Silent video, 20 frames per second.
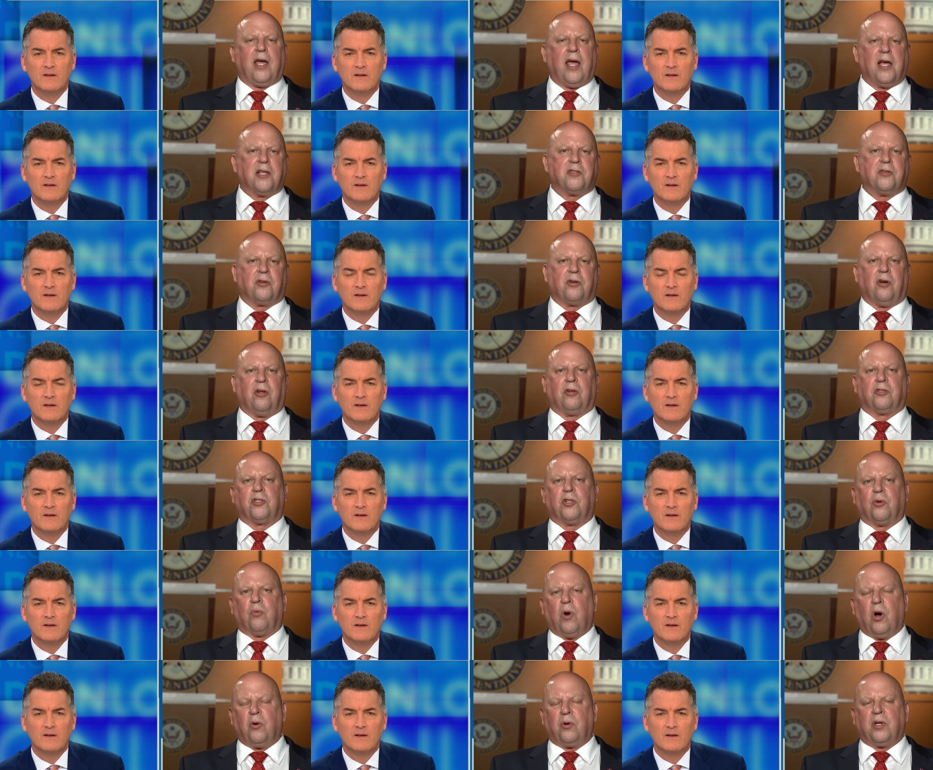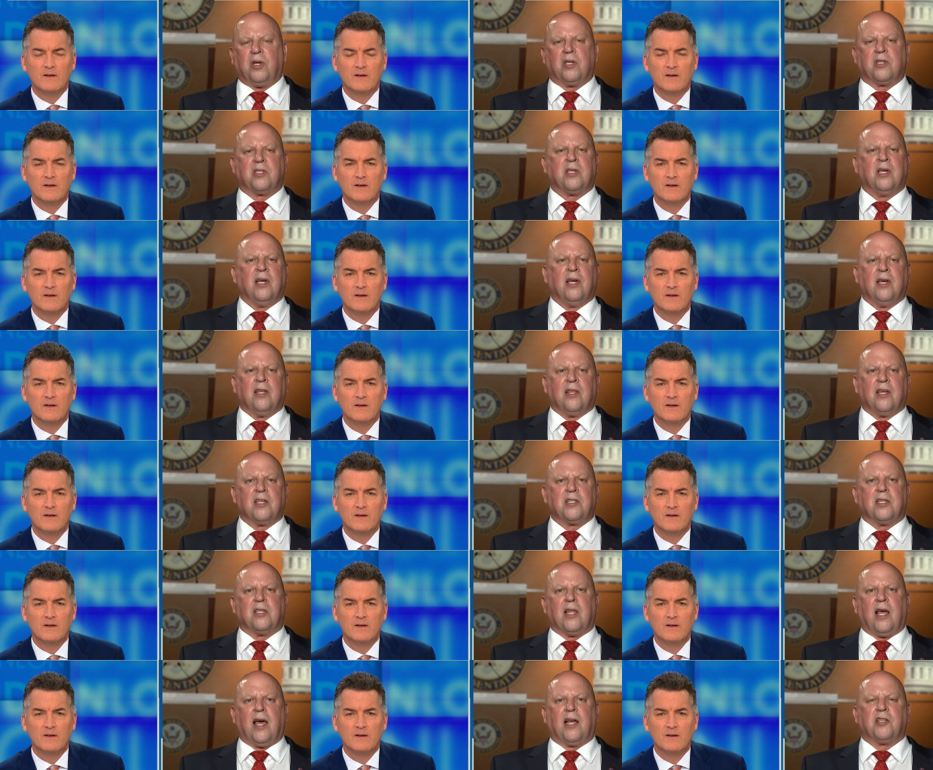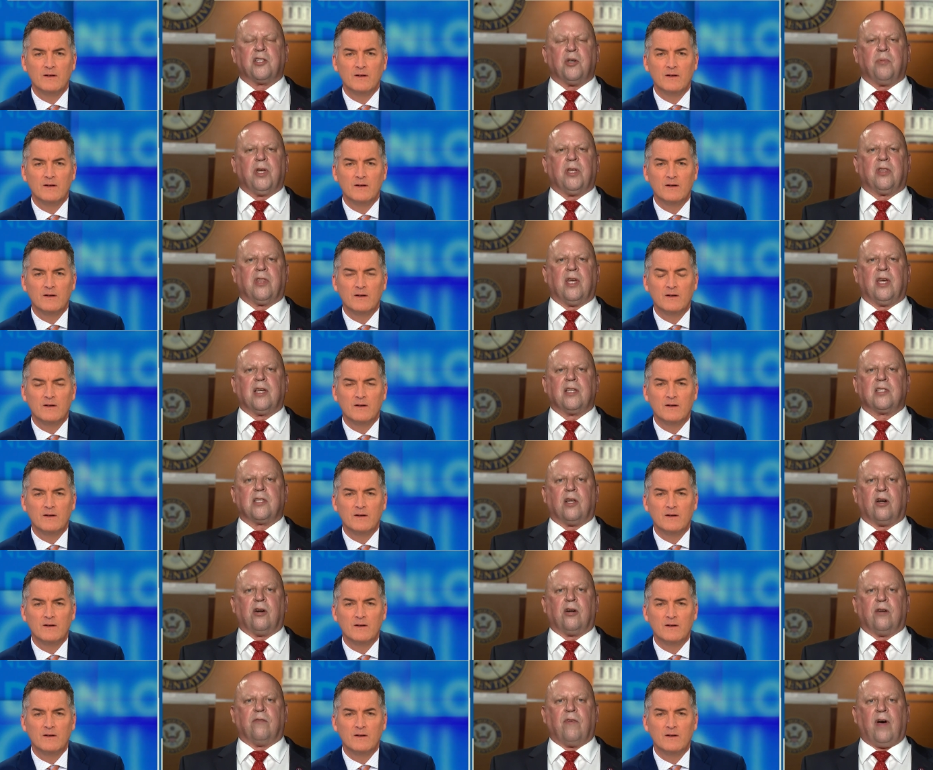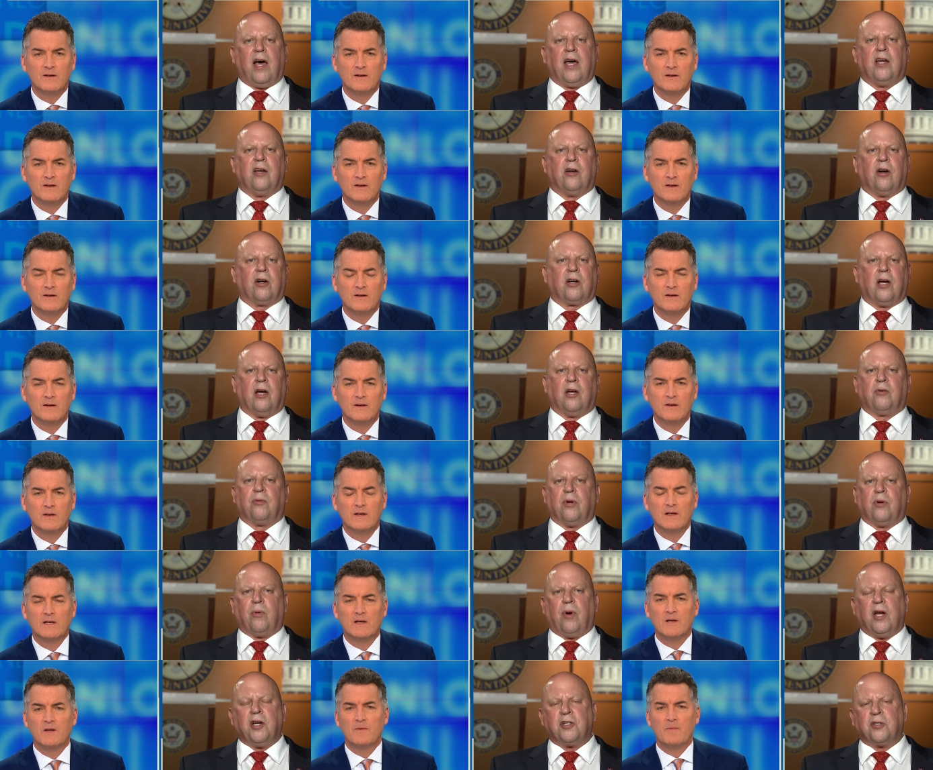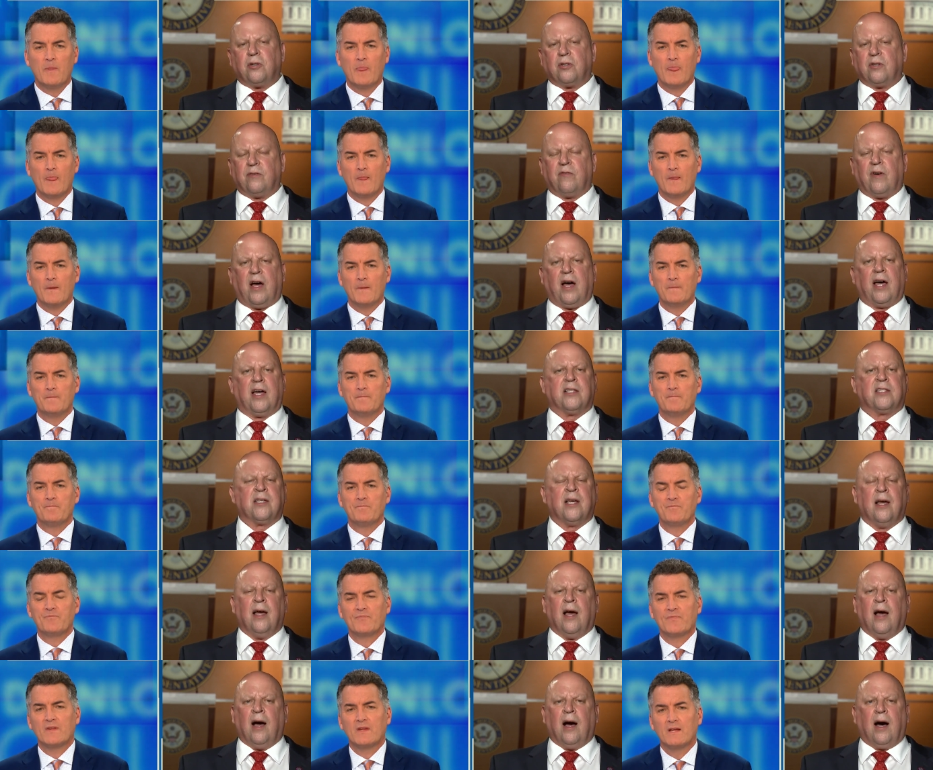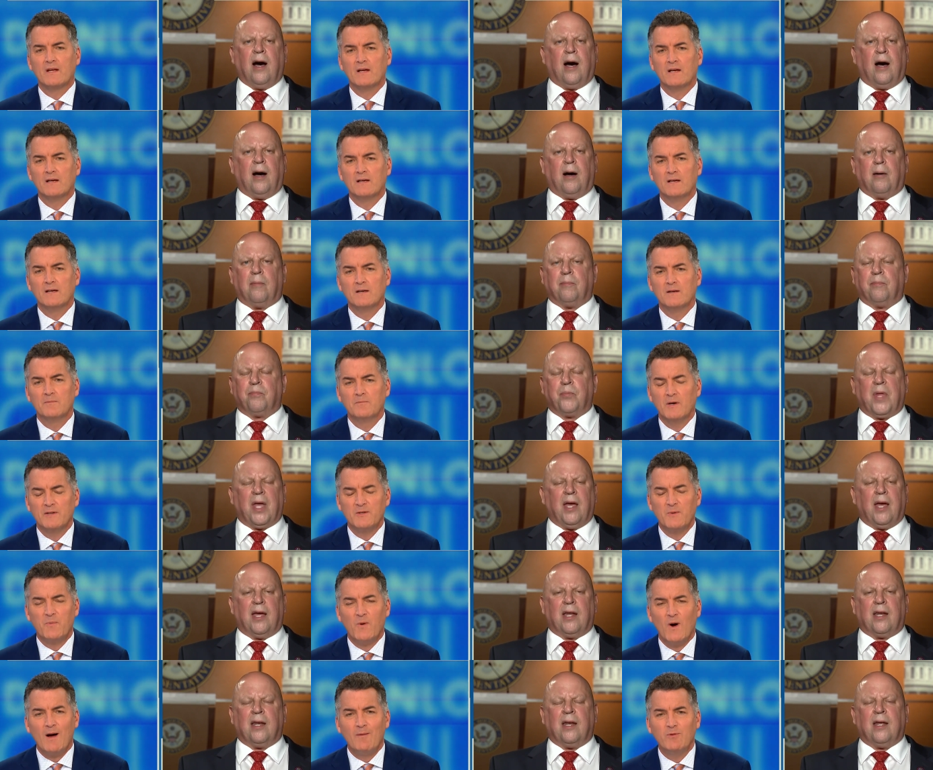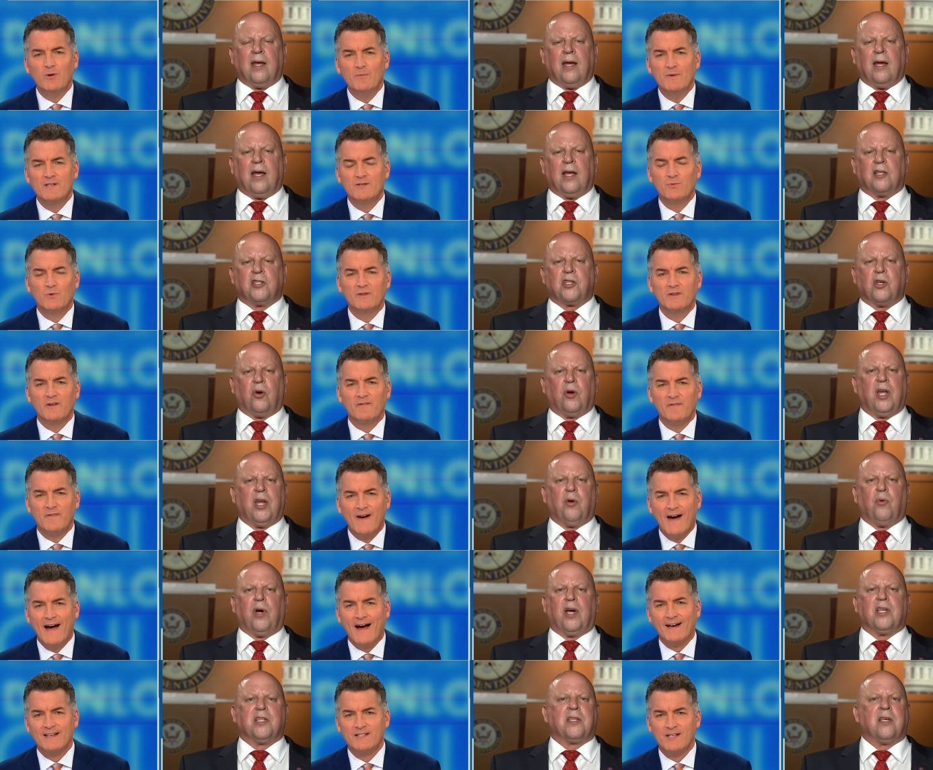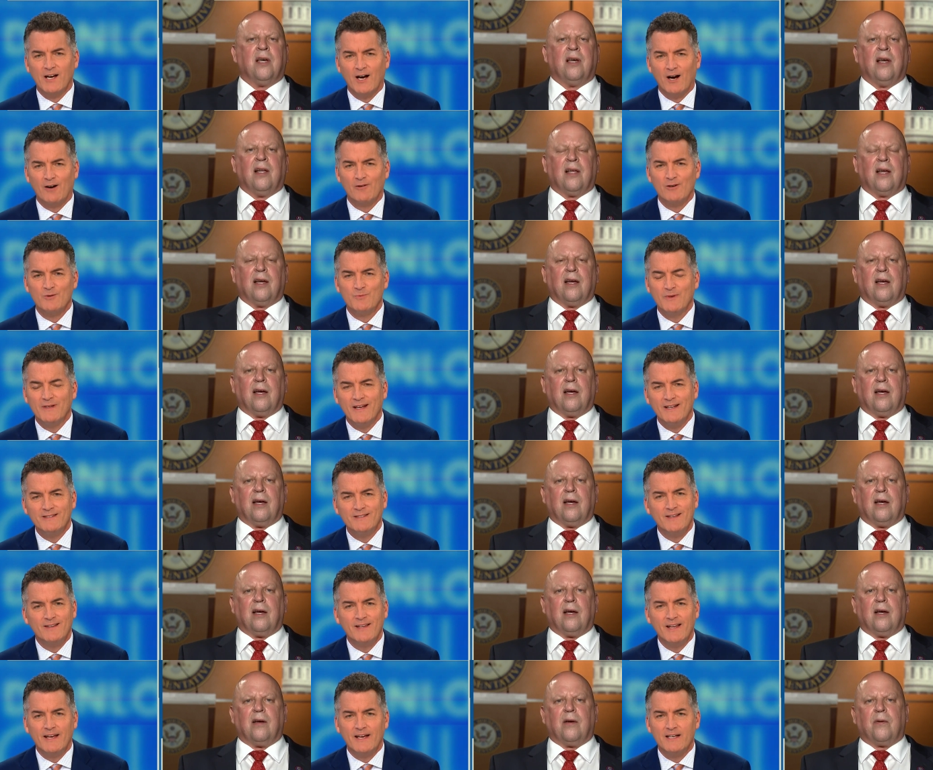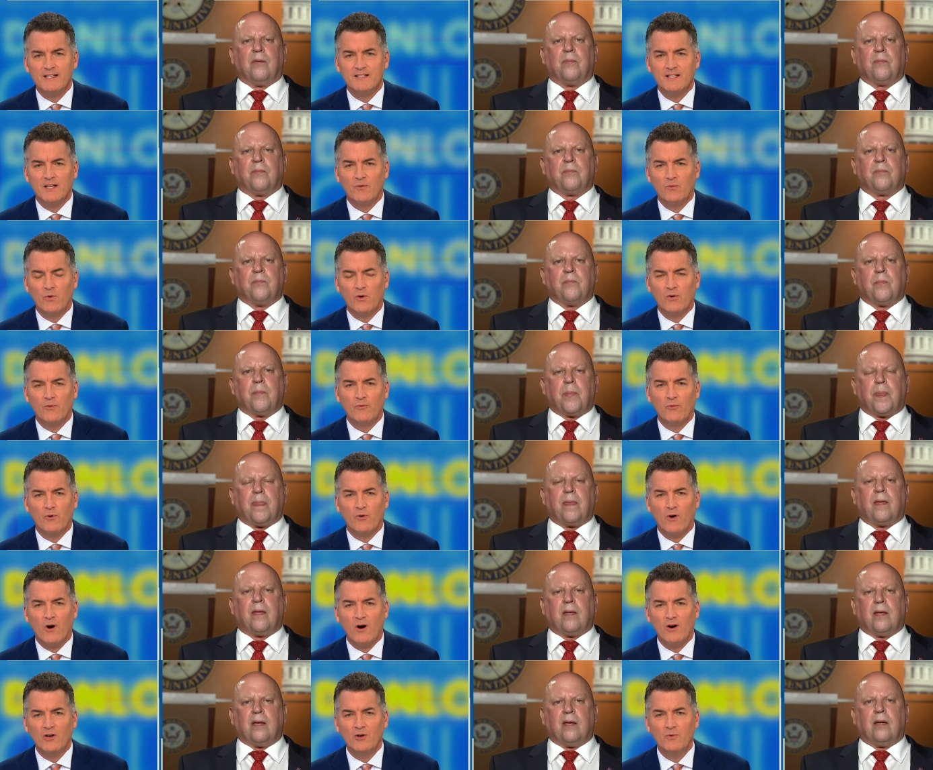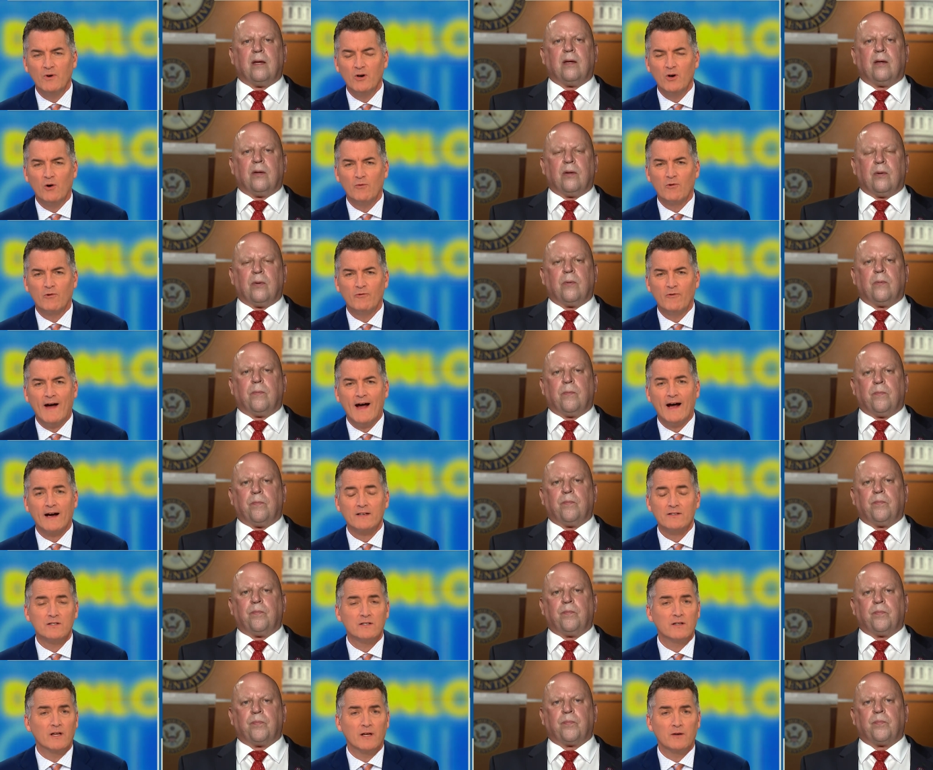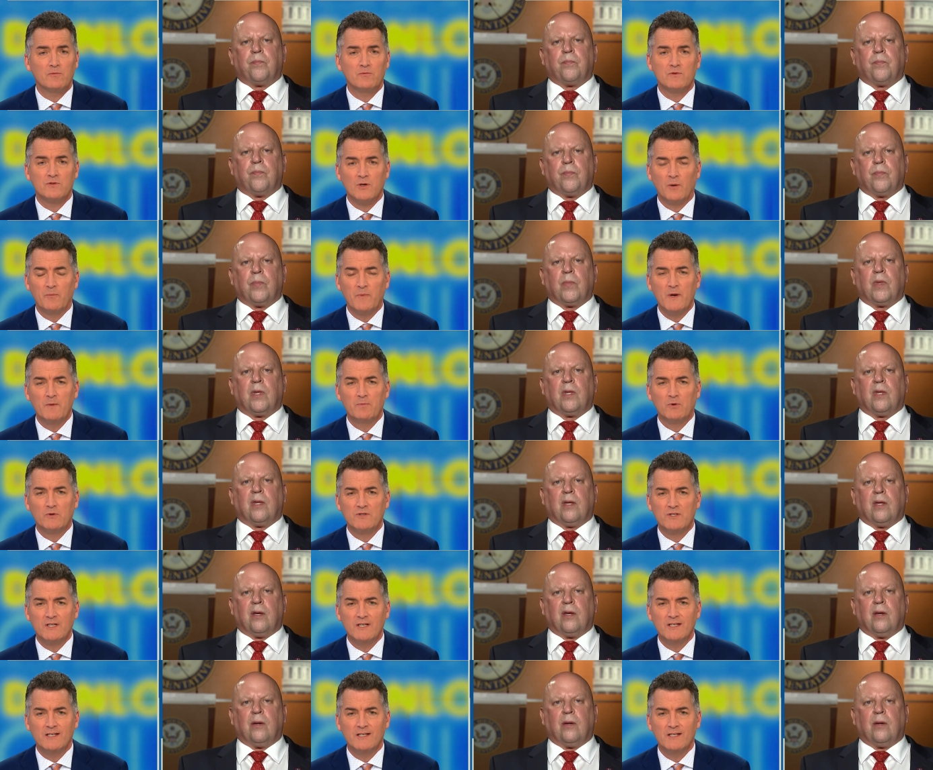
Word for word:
Speaker 1: cancel culture, wokeness, this and that, and so many things that are dividing our country, racial divides. But
Speaker 2: the problem is with the facts, Congressman. That's the thing, is that we're arguing over facts that some people see